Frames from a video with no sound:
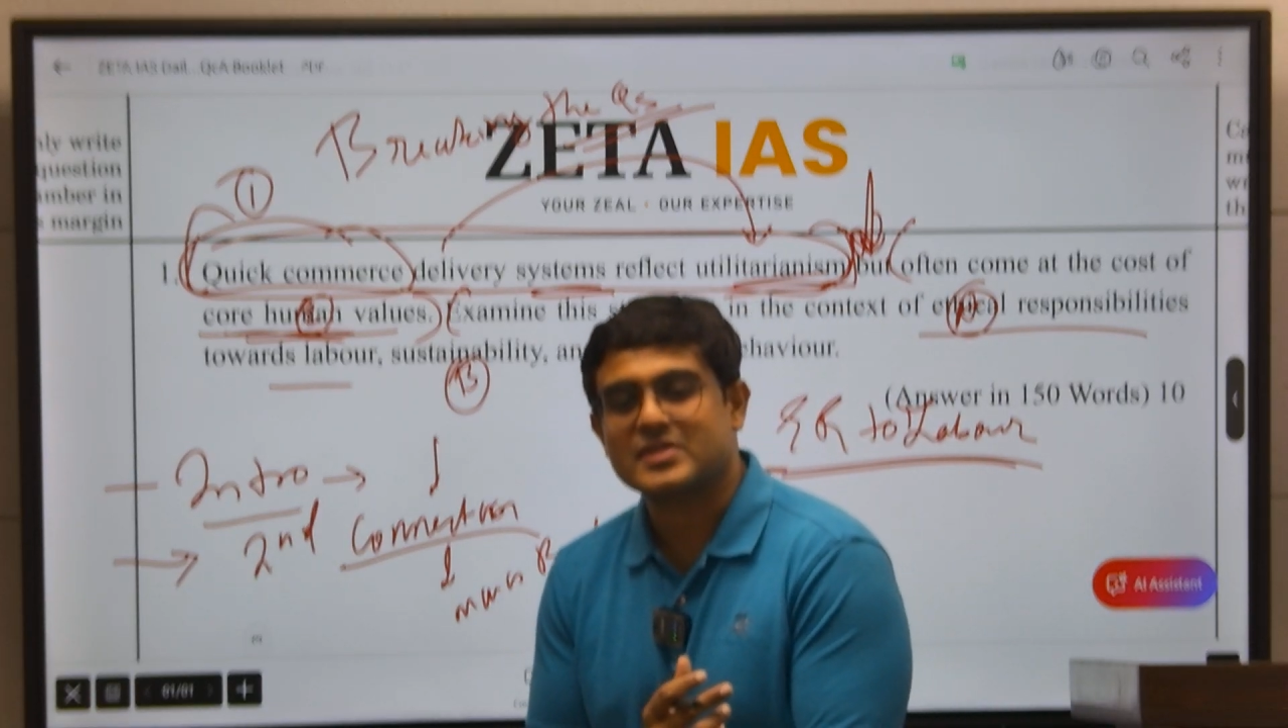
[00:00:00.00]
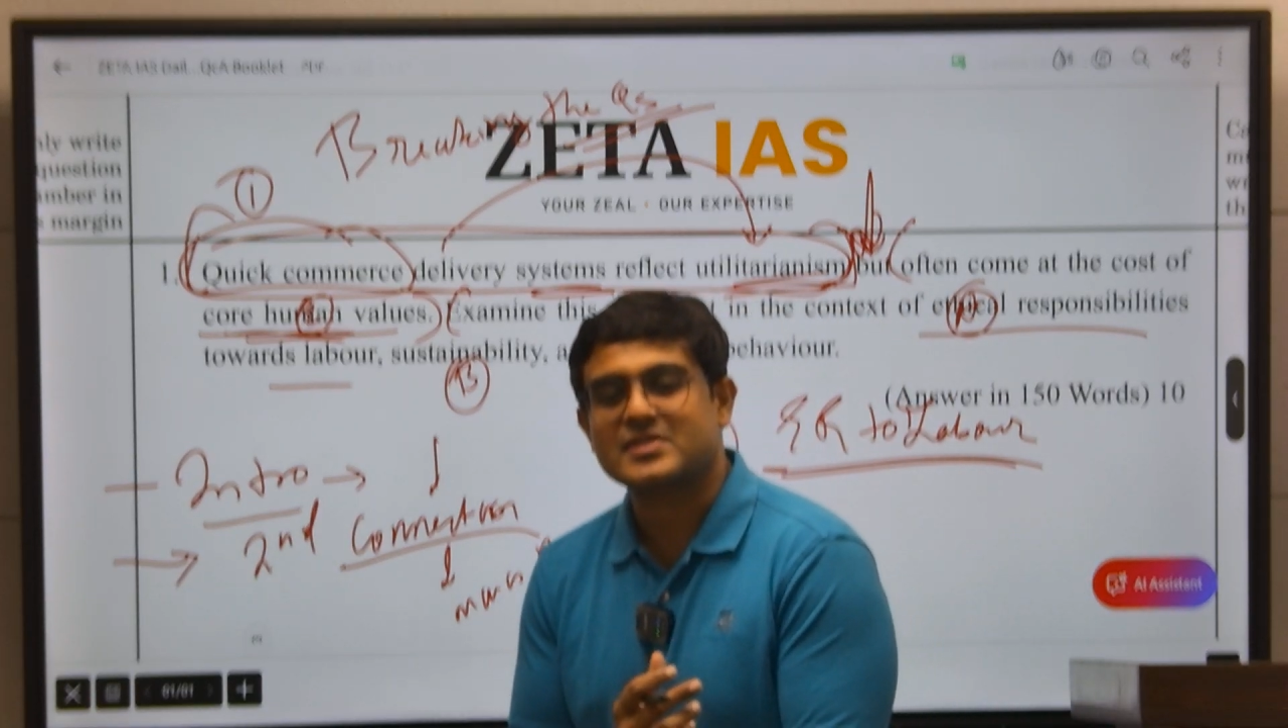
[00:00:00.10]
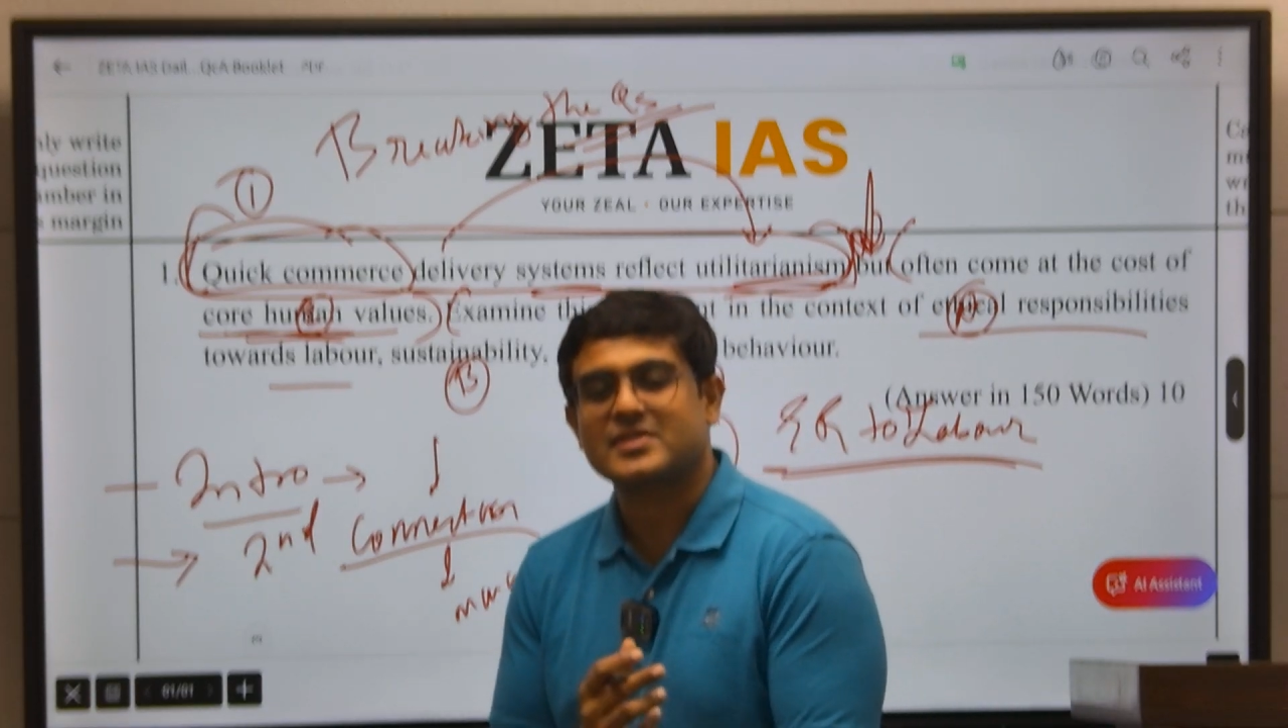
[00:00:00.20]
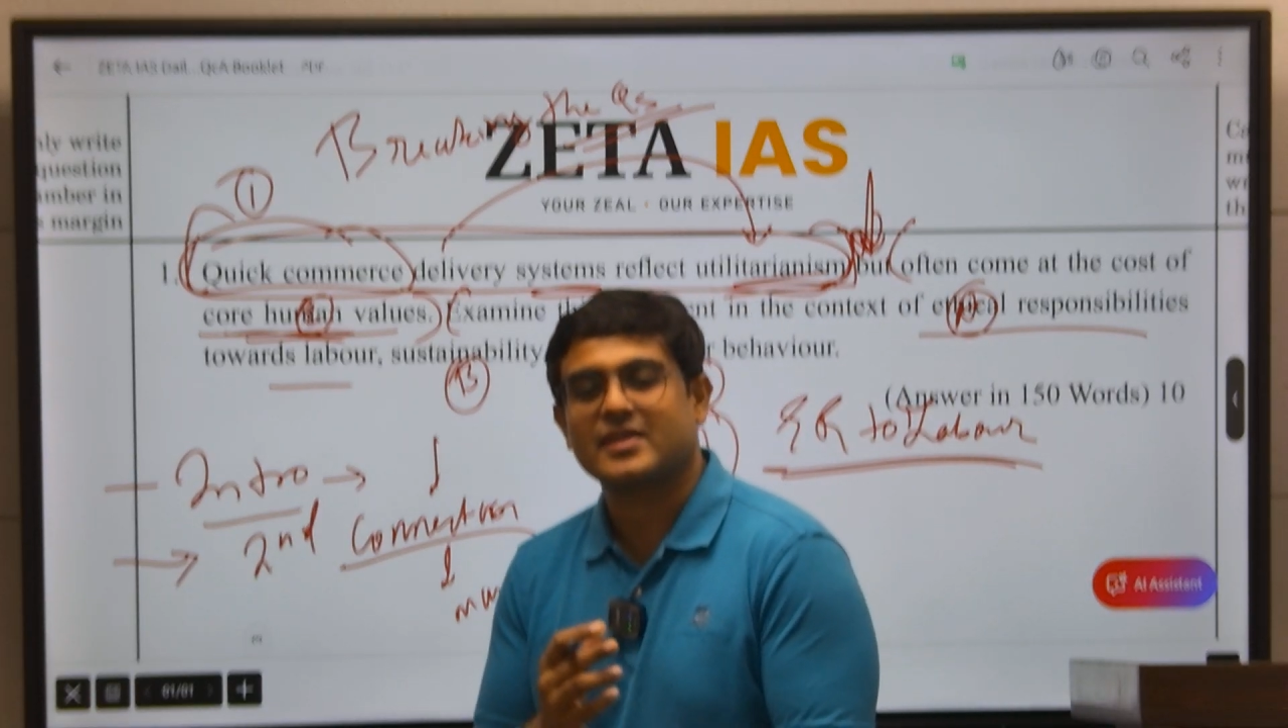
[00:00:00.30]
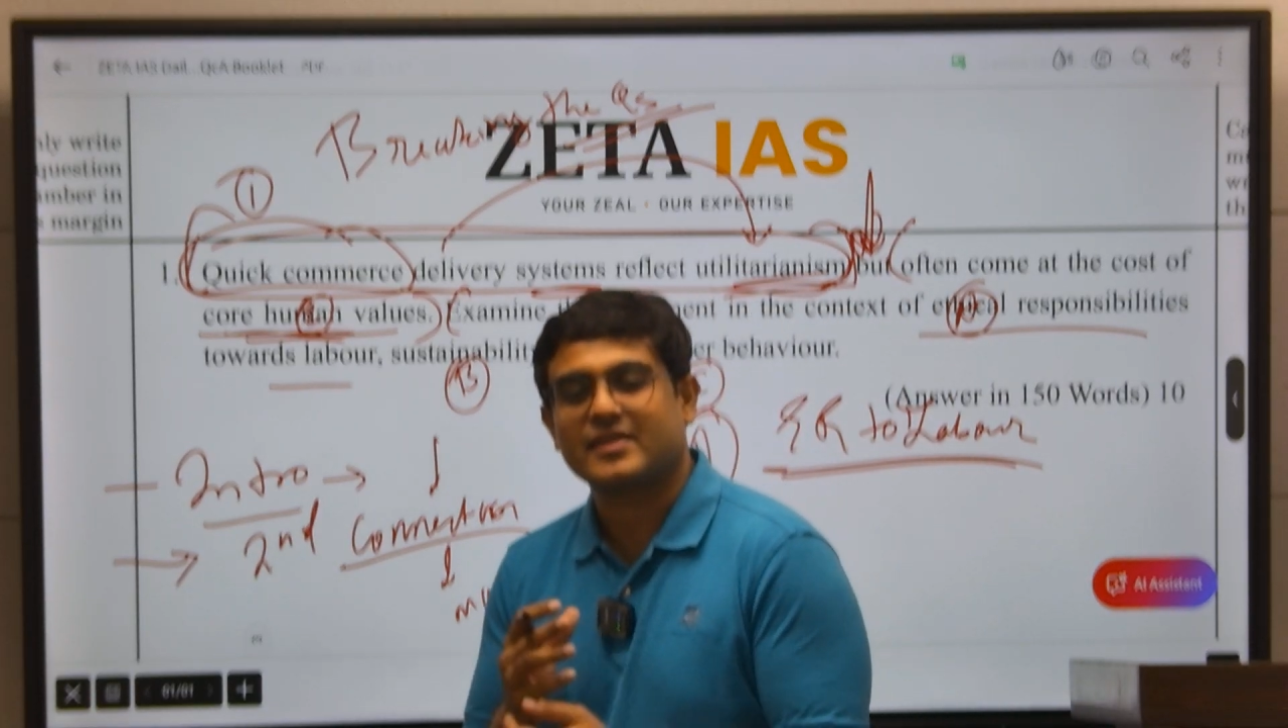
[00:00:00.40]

say